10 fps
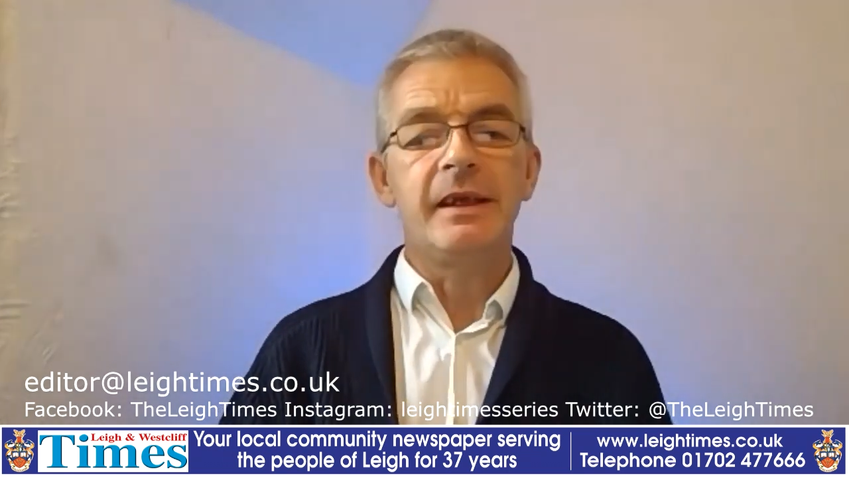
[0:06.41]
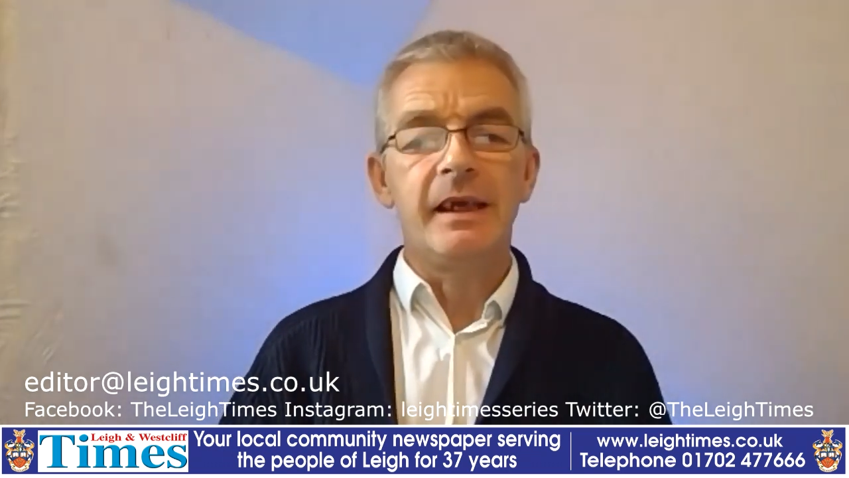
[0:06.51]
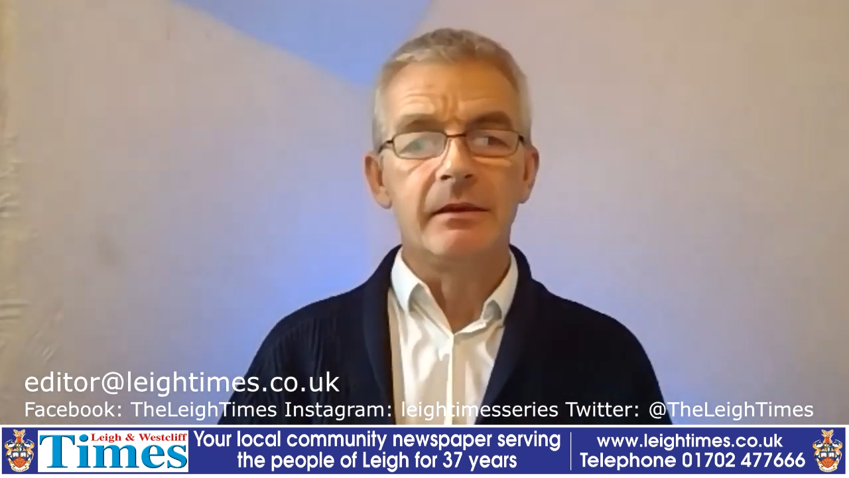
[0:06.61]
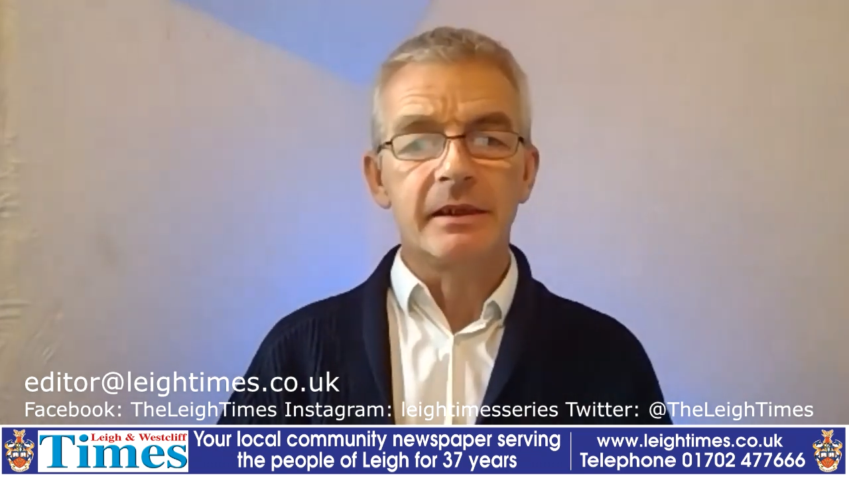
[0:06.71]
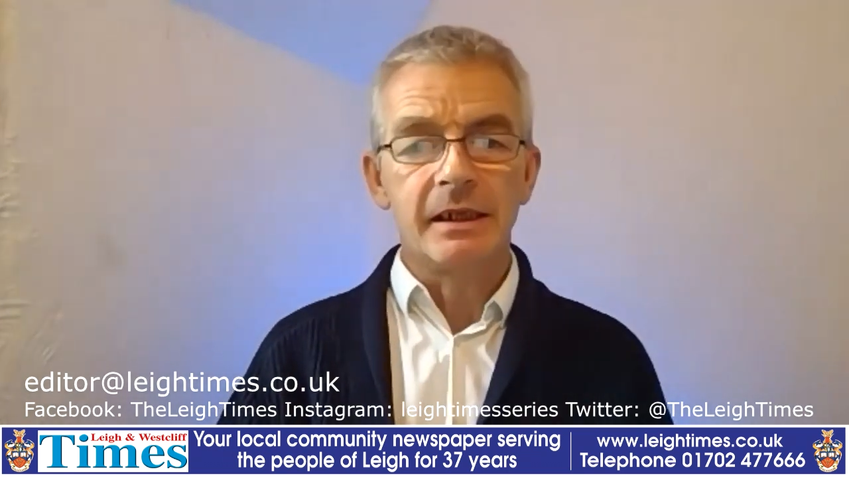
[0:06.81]

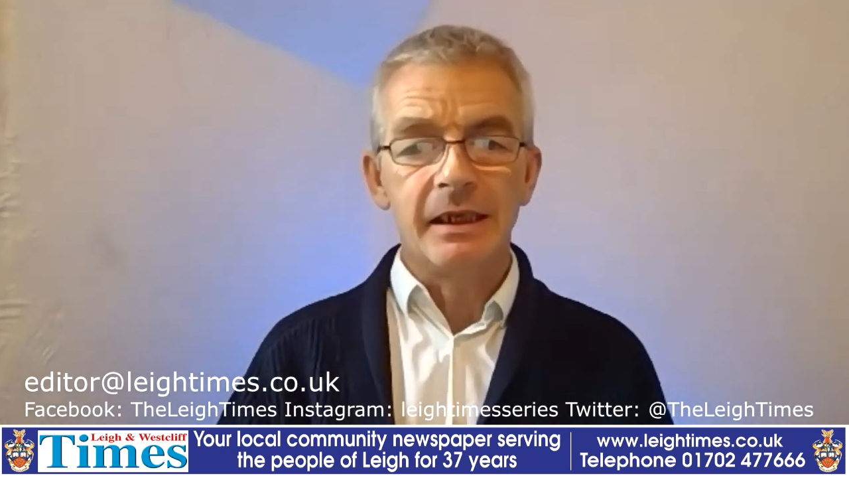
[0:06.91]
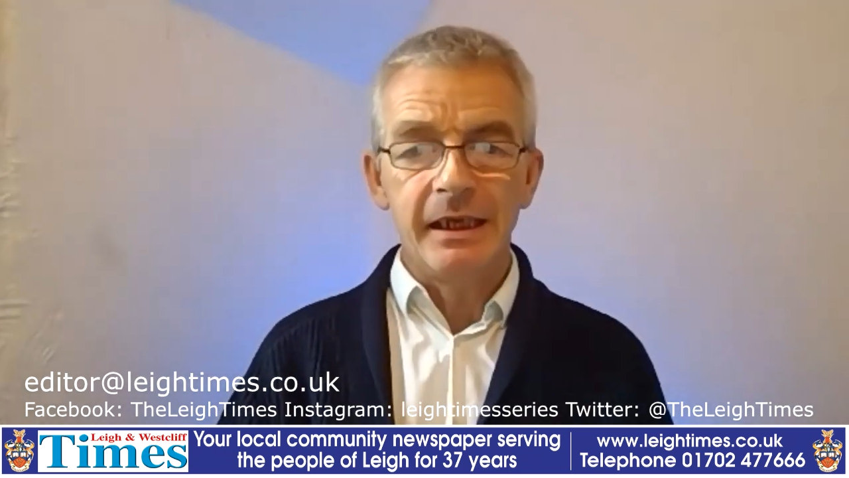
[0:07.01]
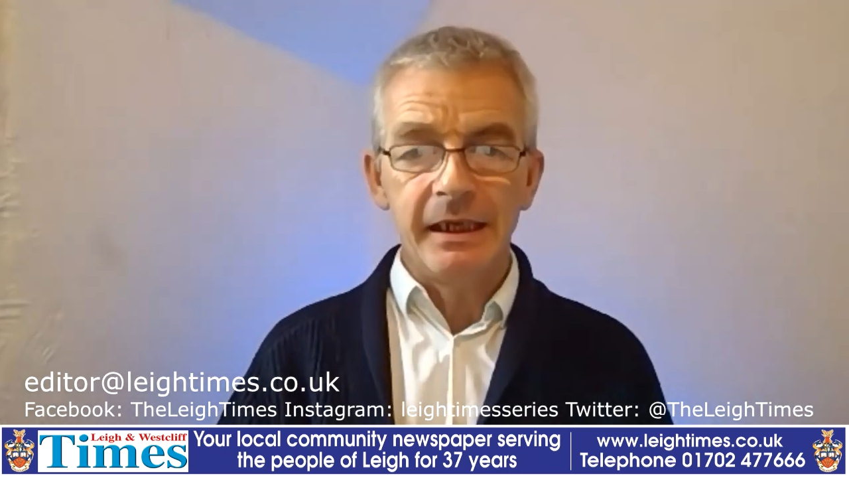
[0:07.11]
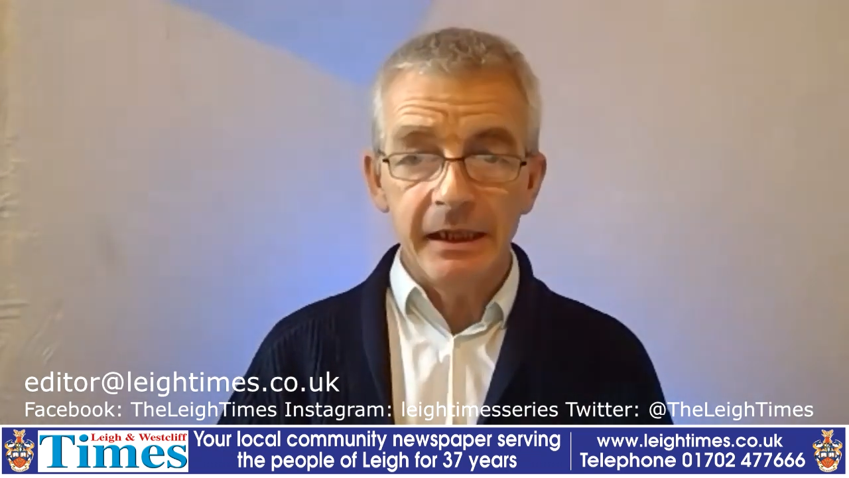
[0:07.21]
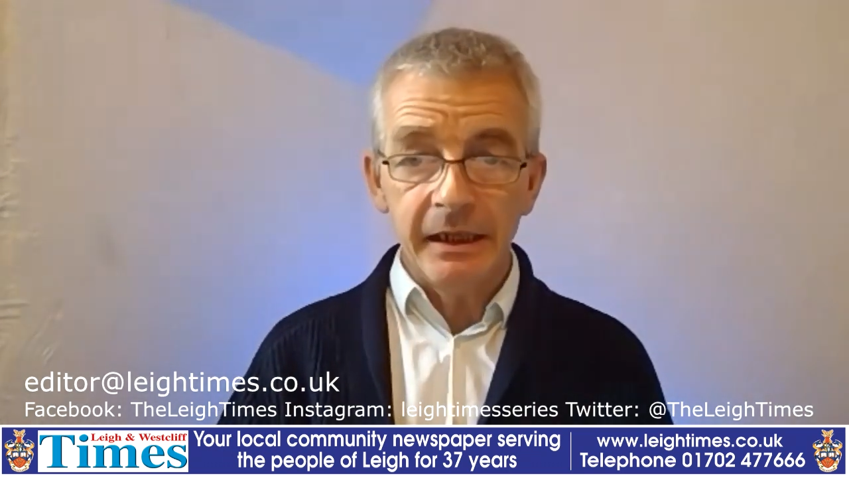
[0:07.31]
Councillor
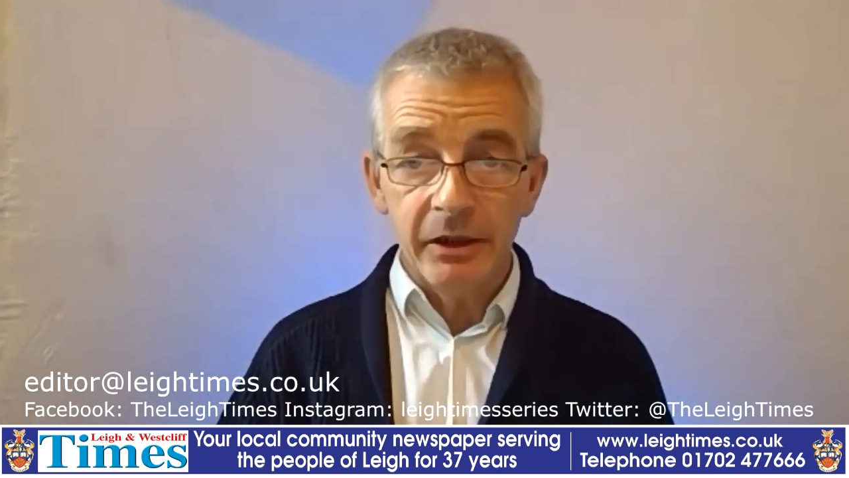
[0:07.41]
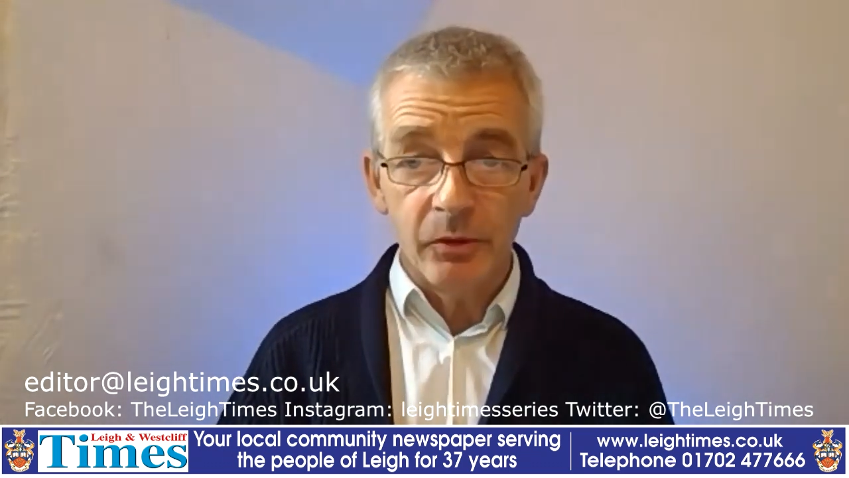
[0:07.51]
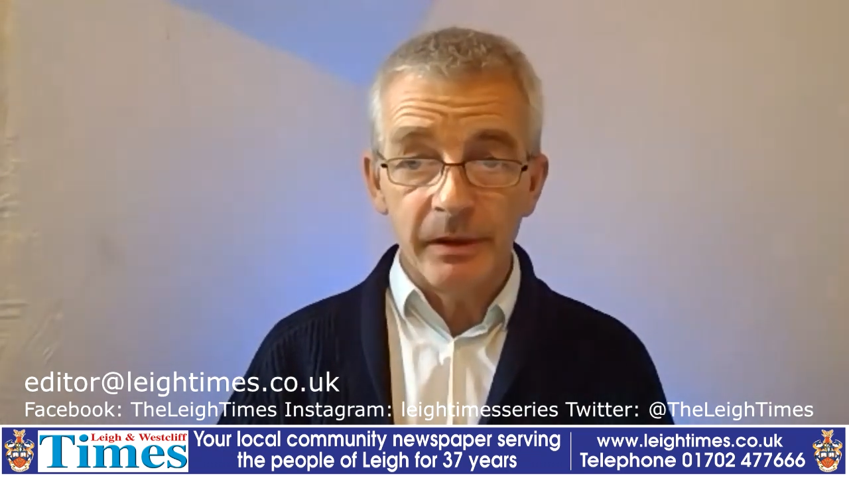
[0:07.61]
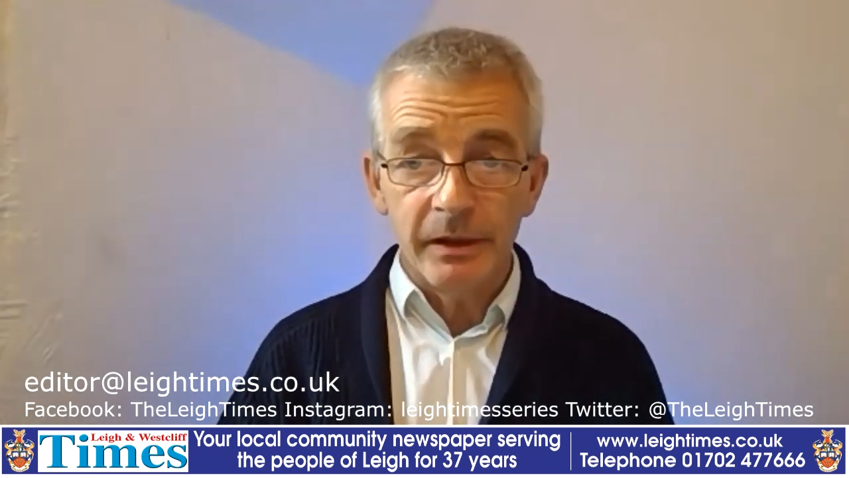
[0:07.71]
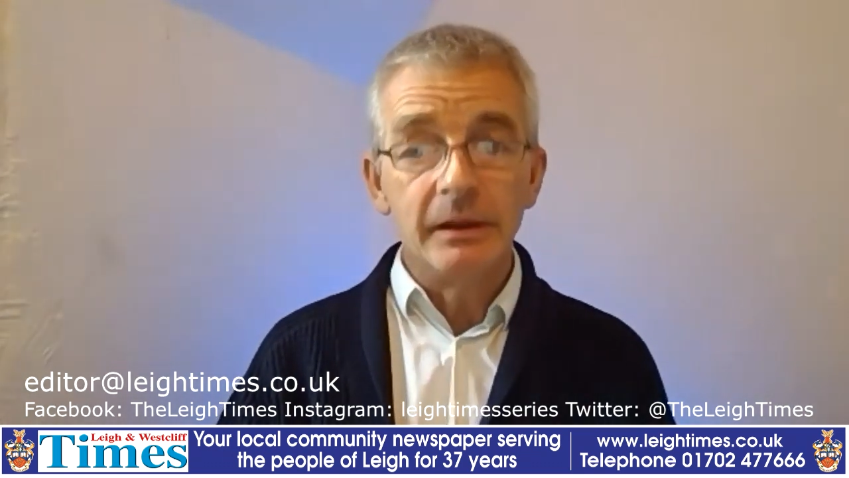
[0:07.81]
Ian
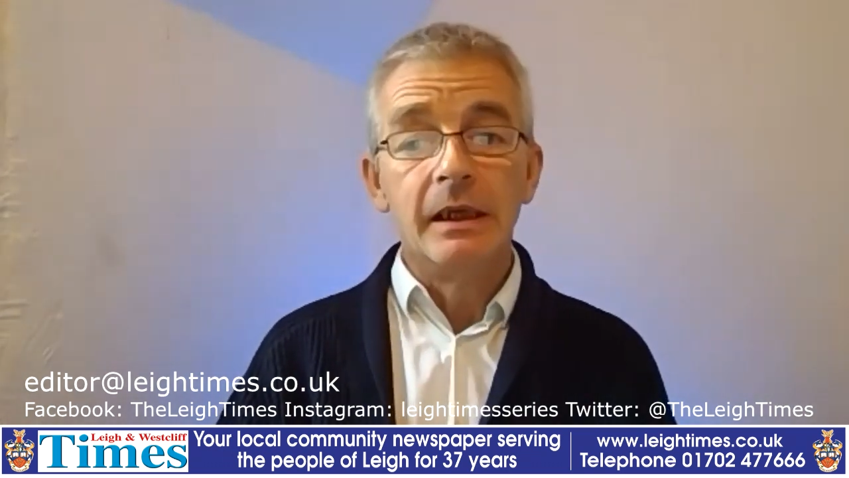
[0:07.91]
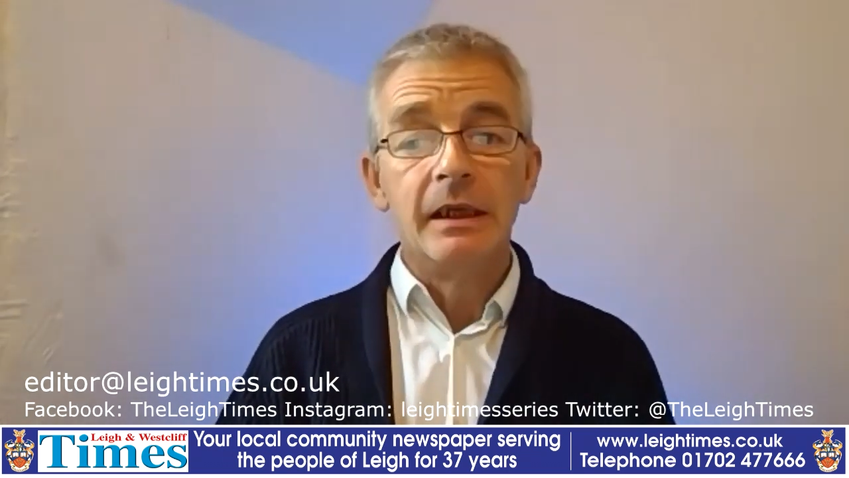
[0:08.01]
Gilbert,